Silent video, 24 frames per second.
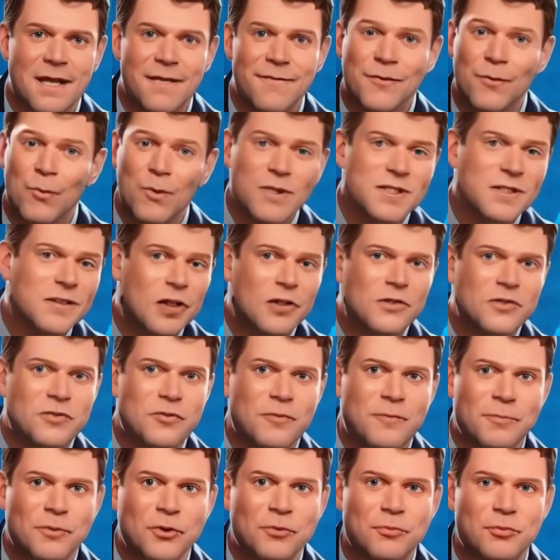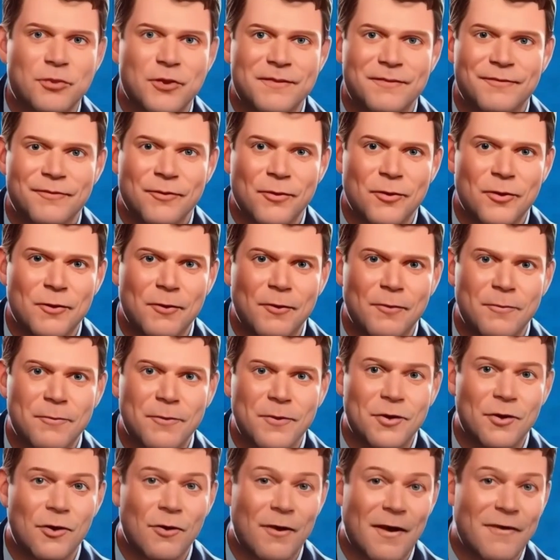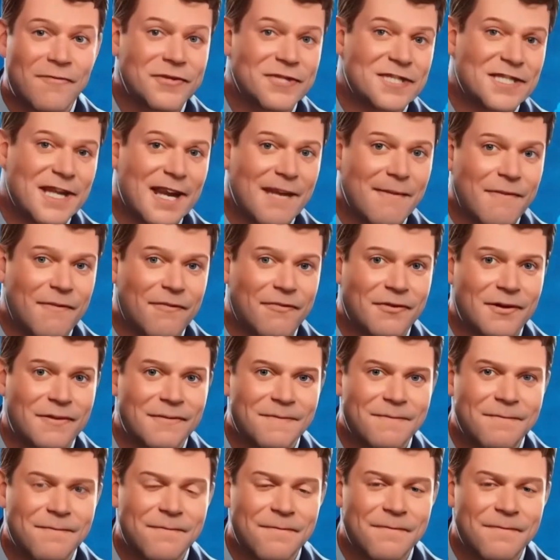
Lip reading: If it wasn't also the blueprint for, every scam ever.